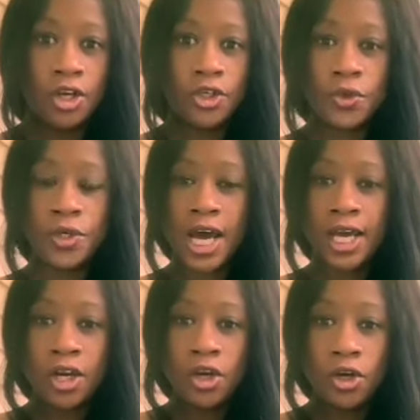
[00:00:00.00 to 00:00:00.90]
Do
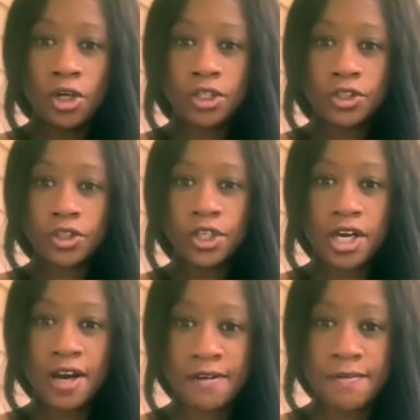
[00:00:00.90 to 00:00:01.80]
not look to the
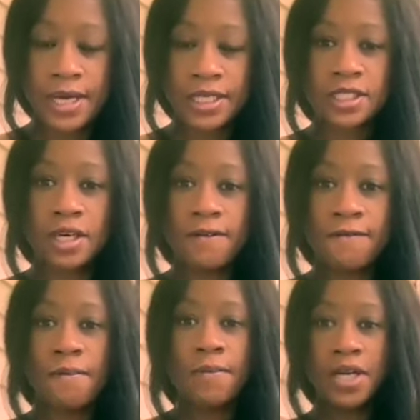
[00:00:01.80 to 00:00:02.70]
government
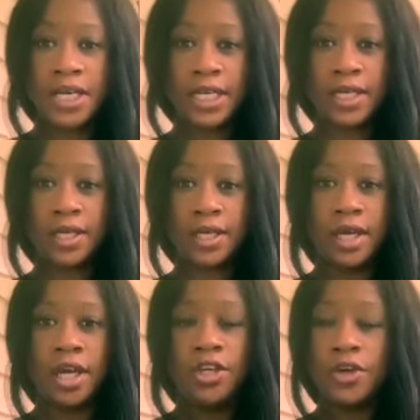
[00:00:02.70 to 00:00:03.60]
for money.
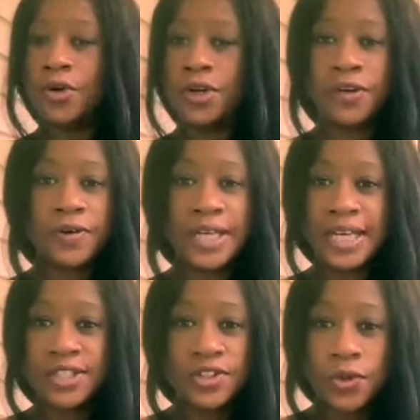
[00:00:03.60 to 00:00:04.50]
You're only going to
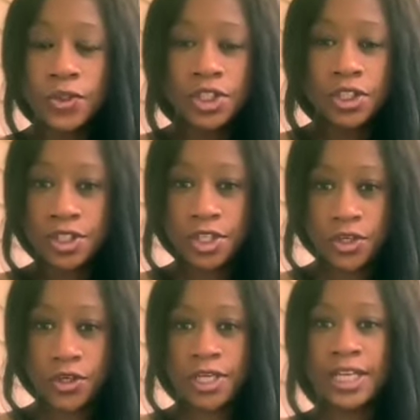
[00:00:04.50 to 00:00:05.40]
get Social
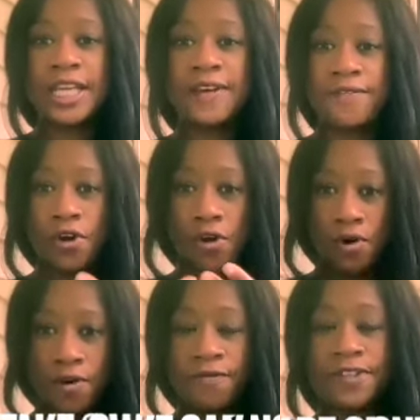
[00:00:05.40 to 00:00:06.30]
Security if you're
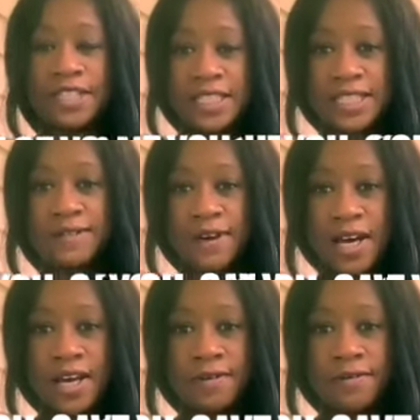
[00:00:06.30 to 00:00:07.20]
around for
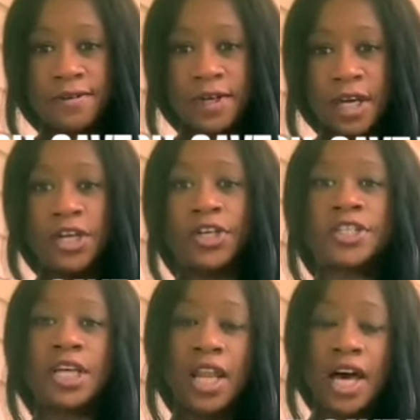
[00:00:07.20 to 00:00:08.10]
65.
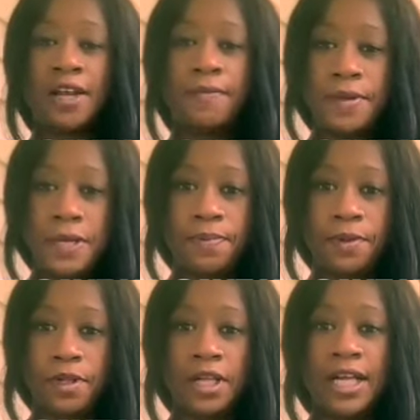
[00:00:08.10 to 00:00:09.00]
There's a lot of
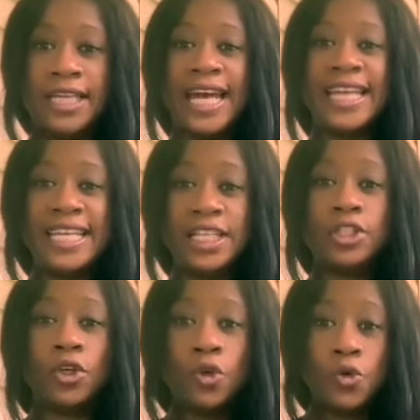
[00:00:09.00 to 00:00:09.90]
people that need
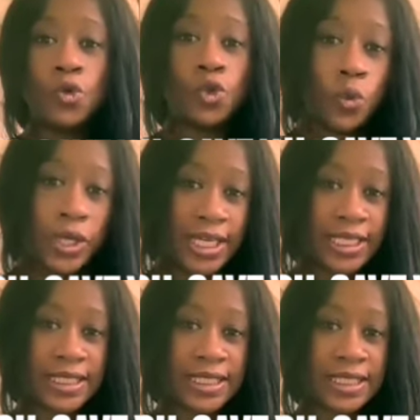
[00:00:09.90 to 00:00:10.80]
to lose
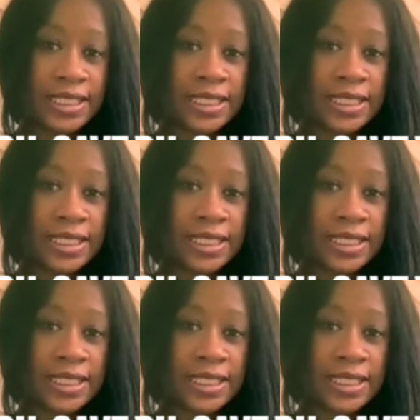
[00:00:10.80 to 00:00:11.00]
weight.